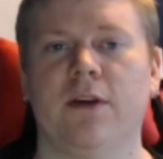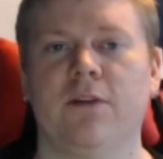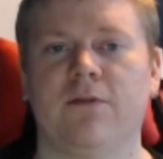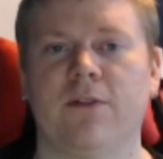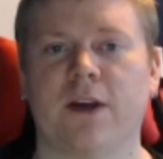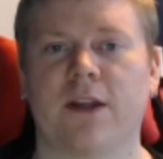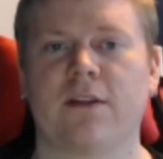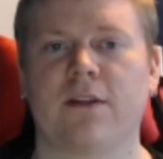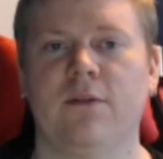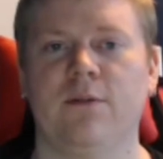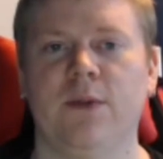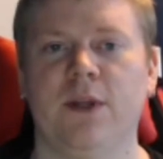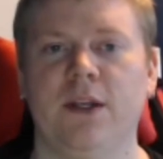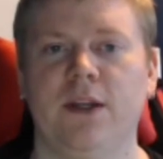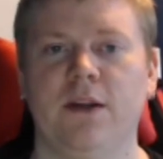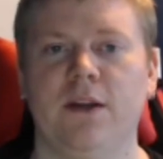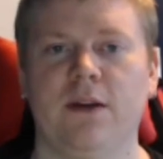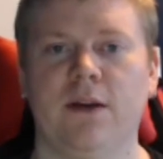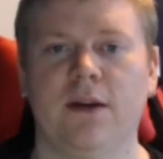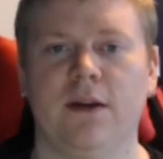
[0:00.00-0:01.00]
affected
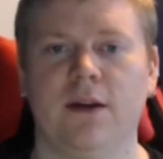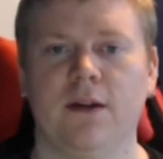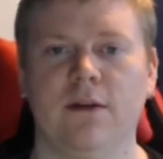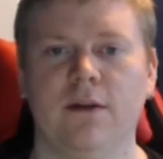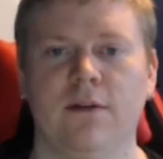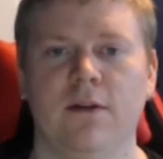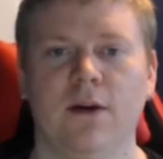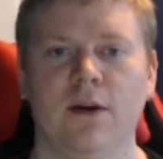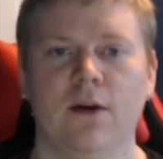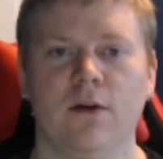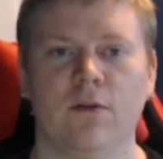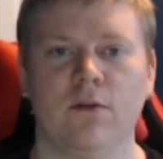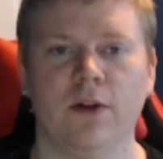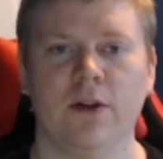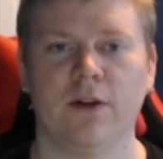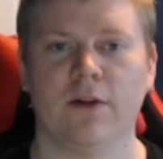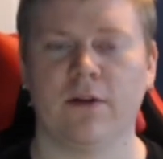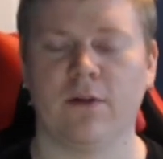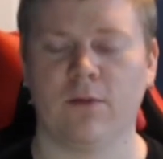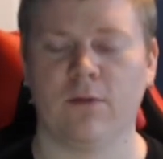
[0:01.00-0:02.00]
me, and
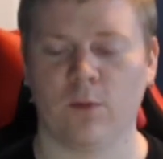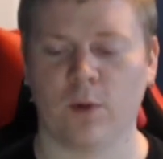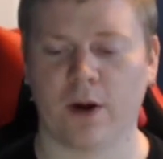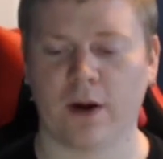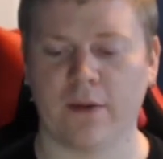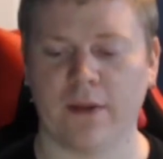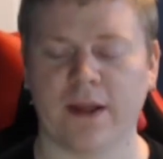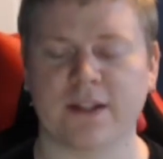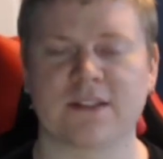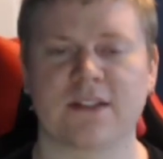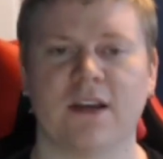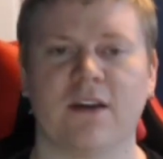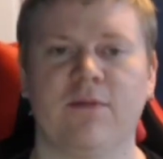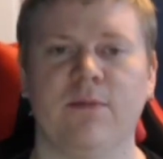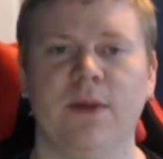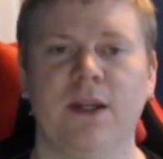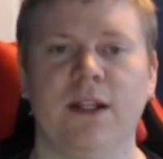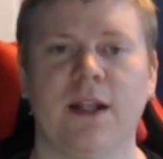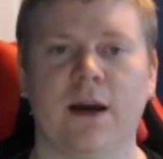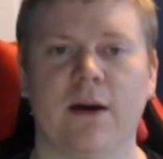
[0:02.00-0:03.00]
really where that's left
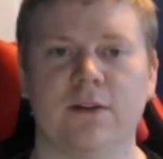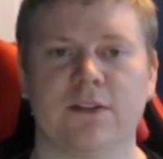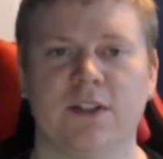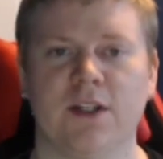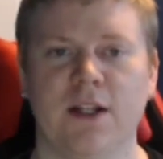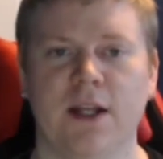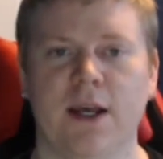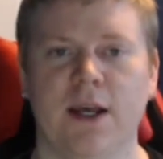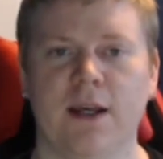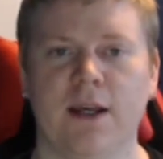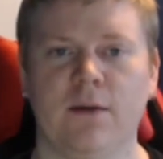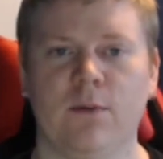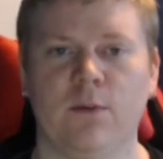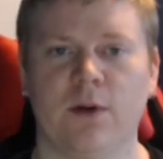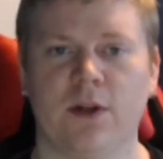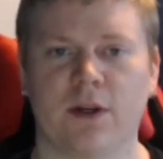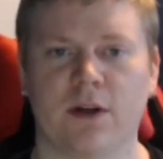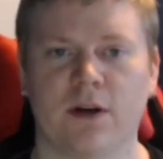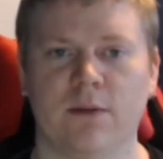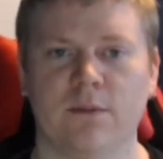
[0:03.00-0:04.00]
me now today
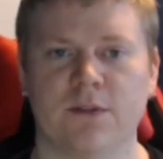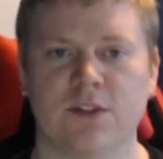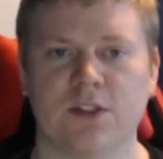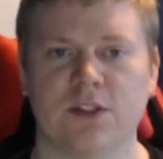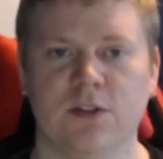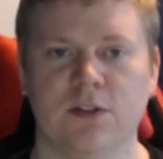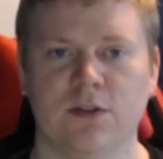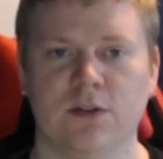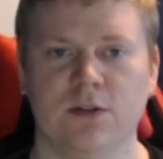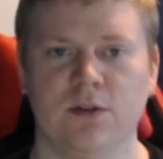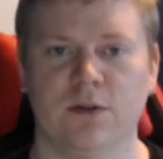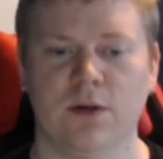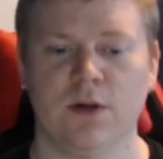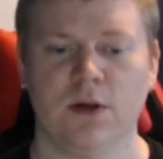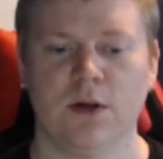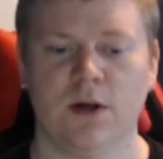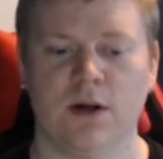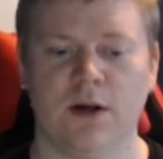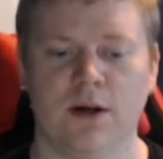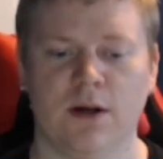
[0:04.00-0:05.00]
when it comes to,
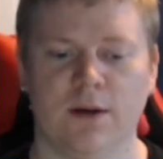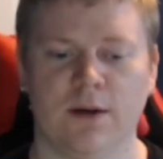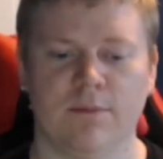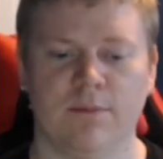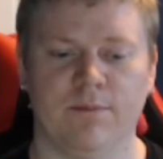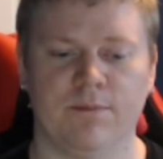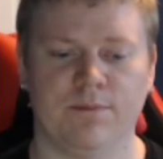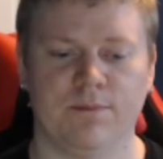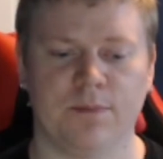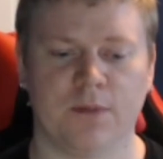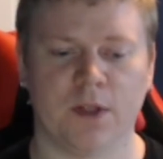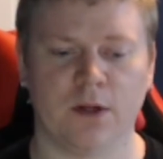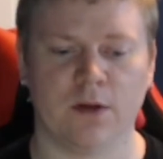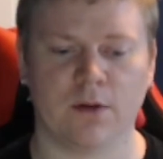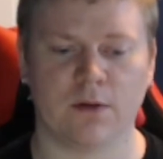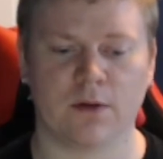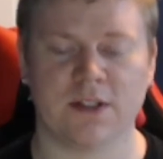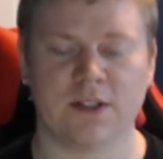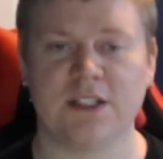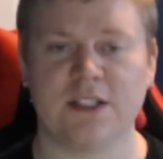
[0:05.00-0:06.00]
um, you
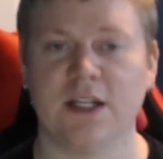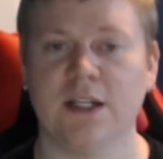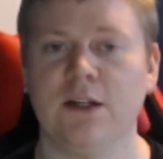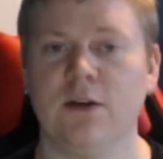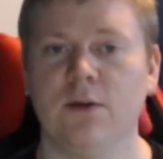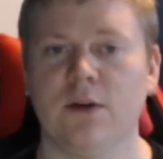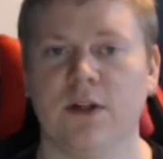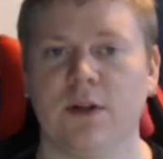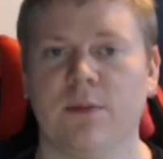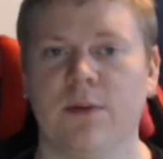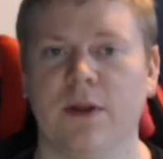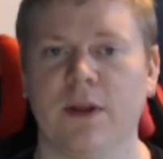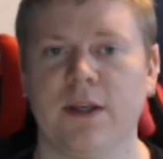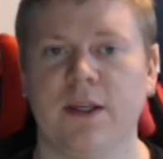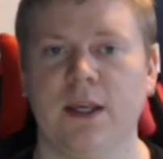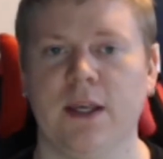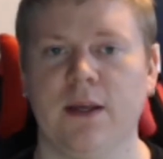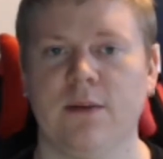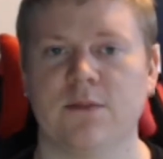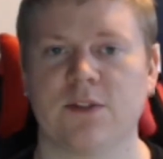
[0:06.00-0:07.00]
know, continuing to play
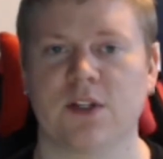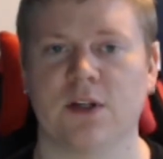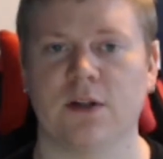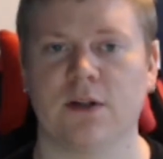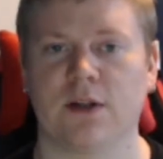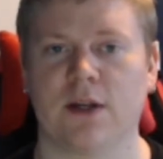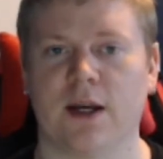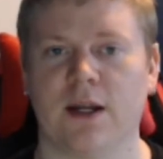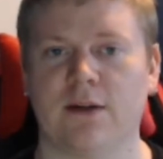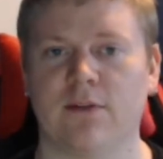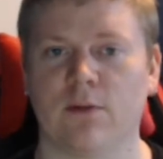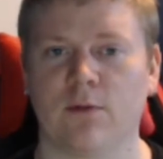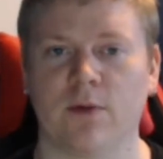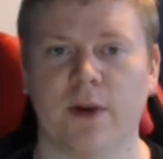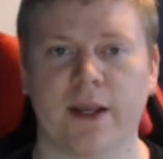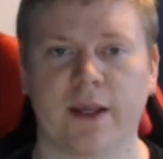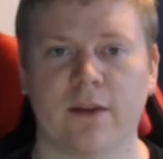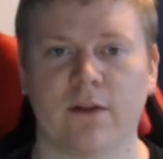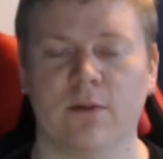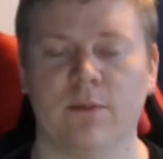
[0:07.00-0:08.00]
games on kind of a
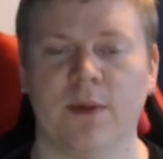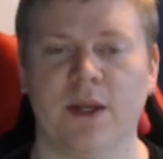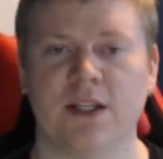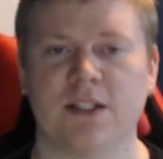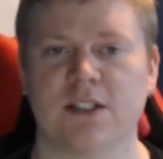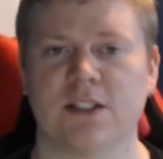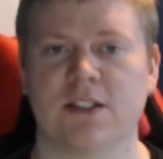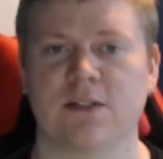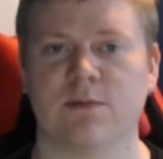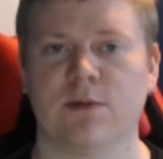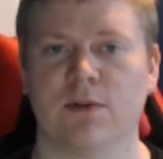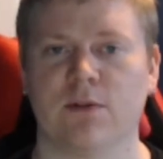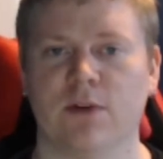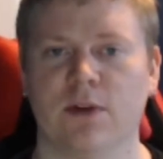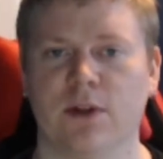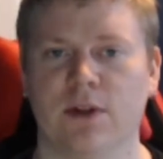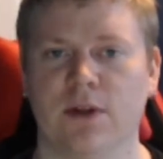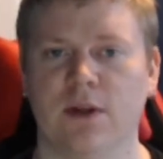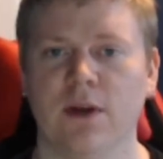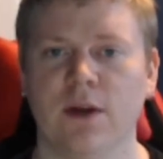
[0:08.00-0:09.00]
regular basis, but
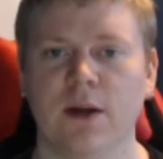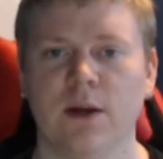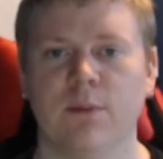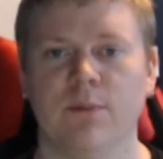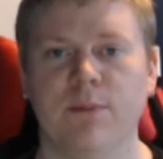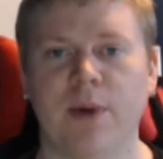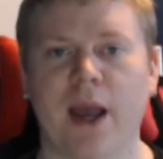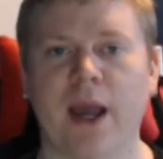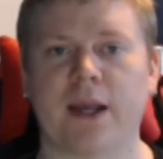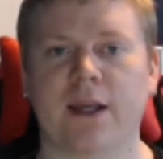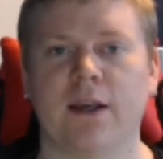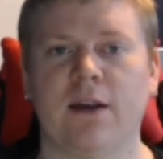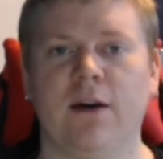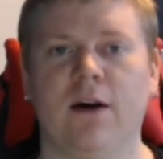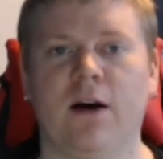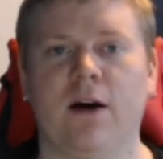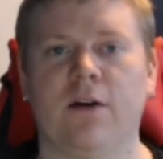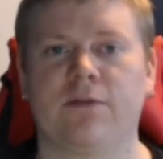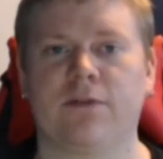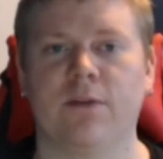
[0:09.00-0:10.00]
really backing
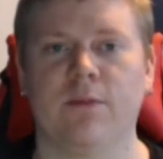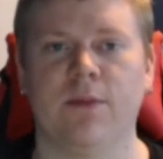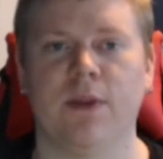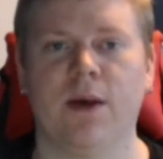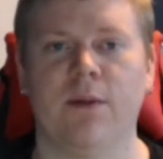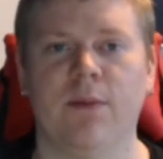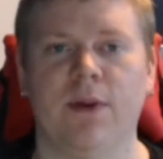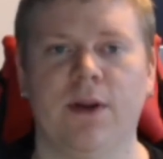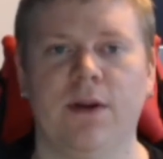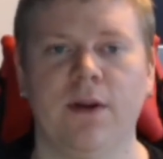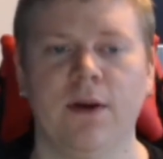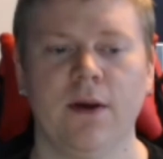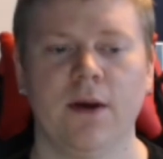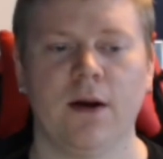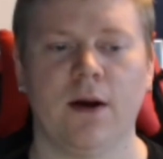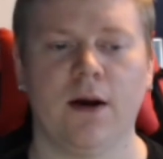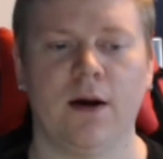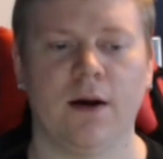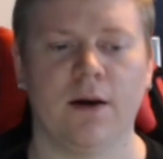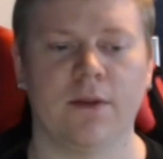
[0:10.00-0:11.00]
off from them and
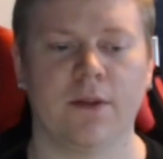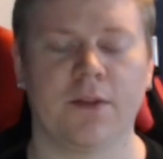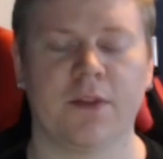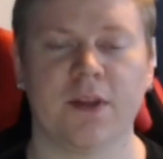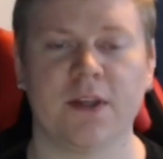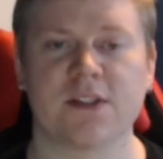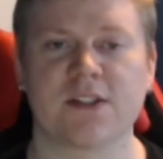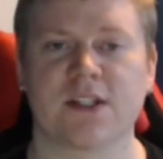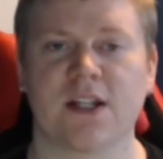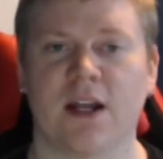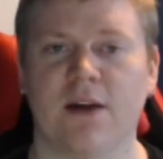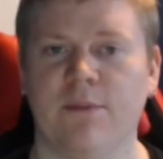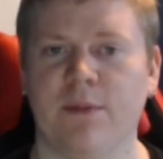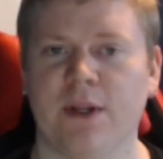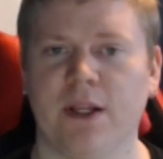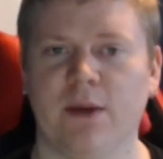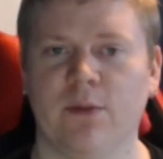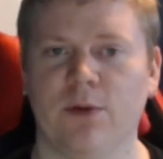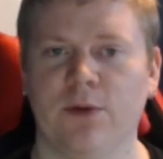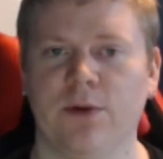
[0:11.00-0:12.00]
uh, the things that I've been
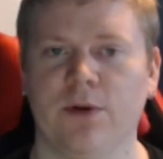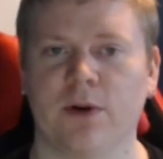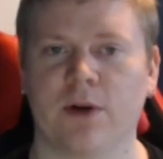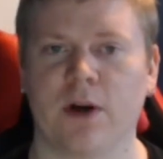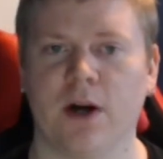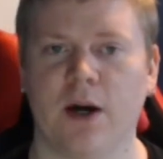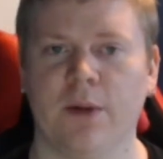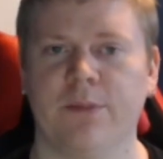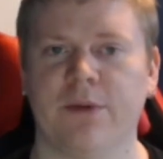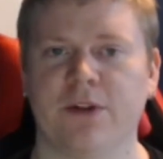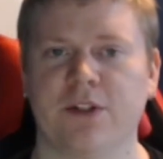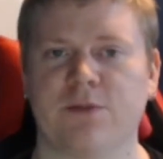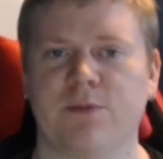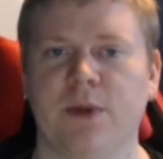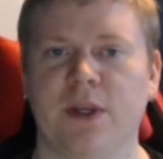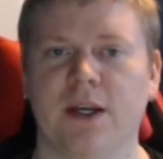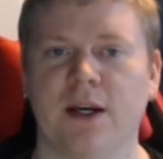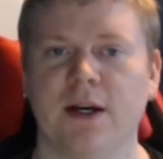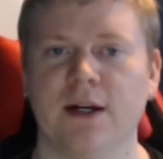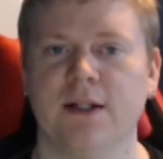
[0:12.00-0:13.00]
able to accomplish
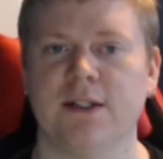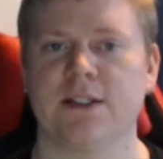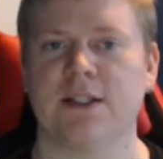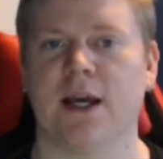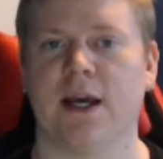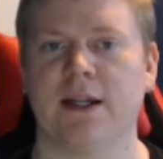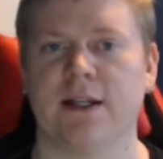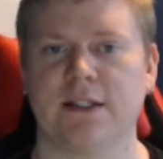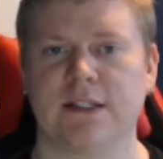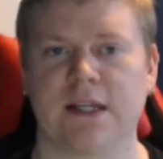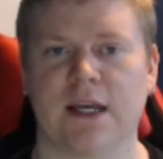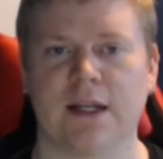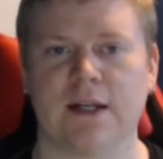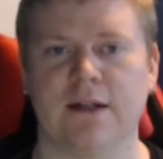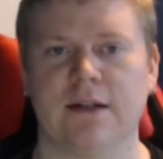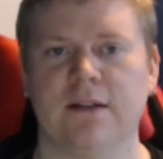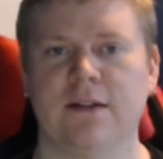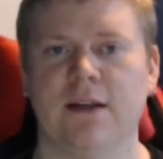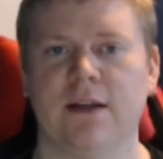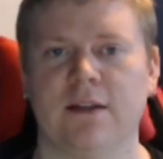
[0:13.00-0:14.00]
because I decided
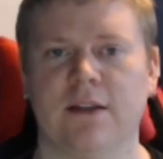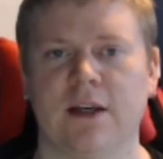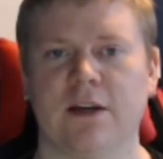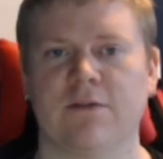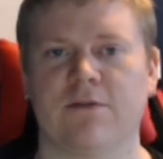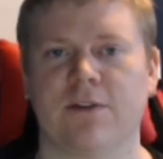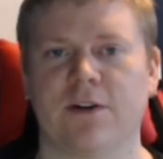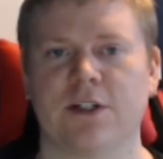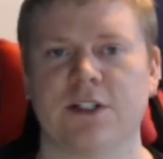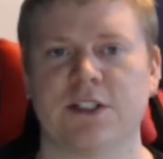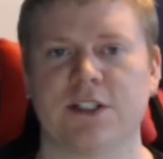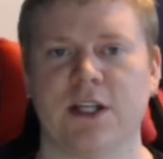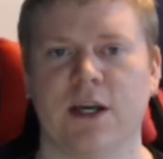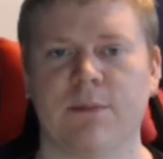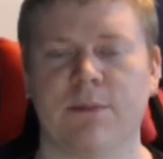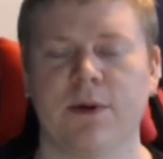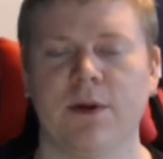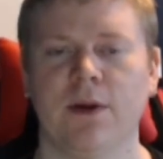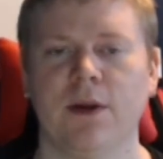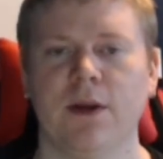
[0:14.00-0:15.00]
to take that first
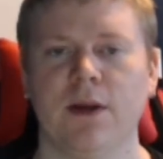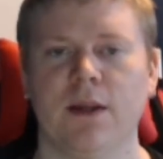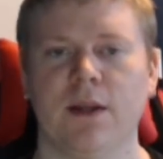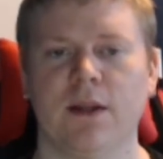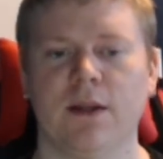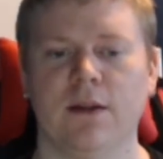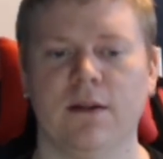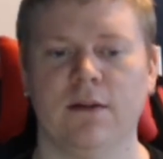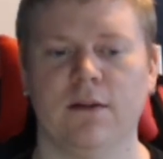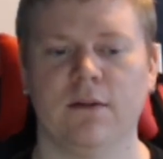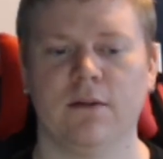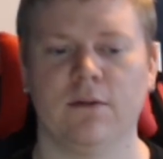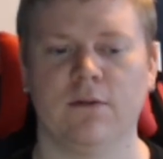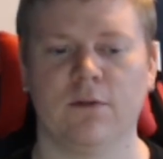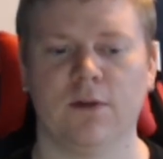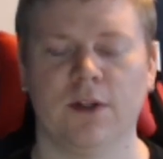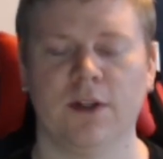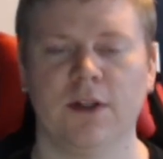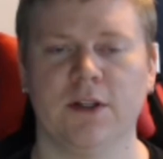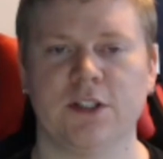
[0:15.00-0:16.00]
step in
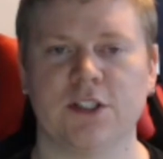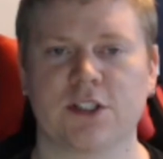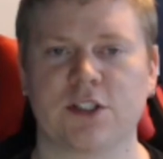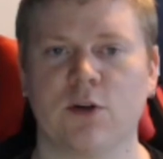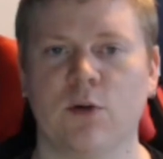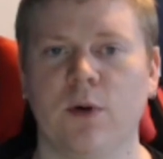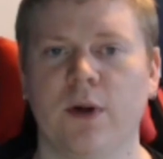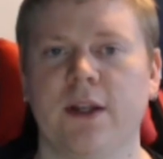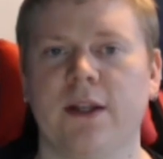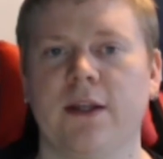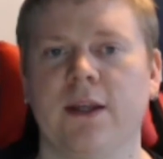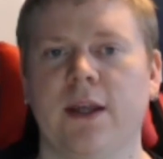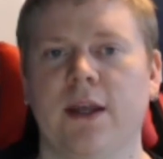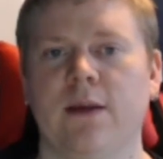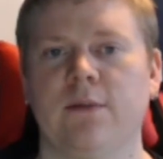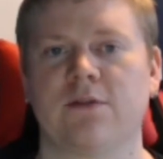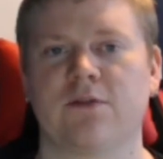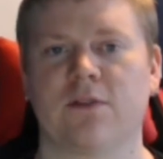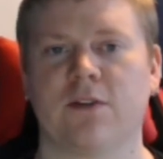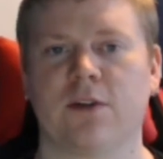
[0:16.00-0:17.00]
really just quitting
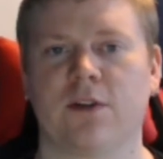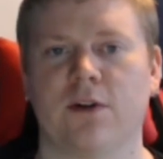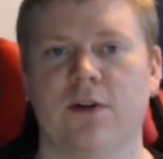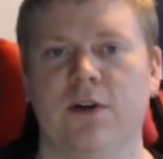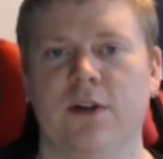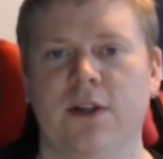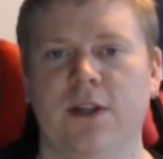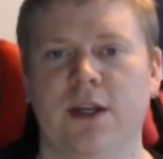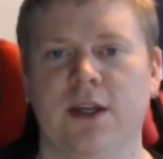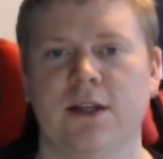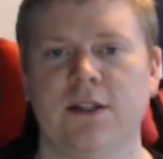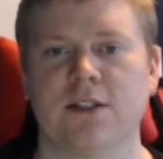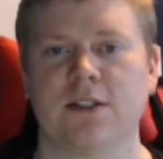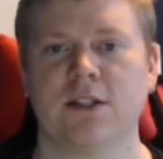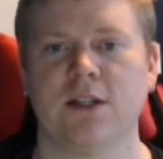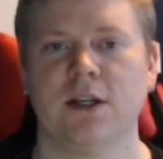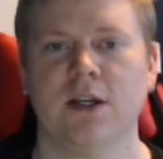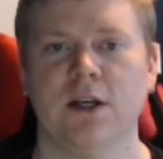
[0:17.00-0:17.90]
games for 30 days.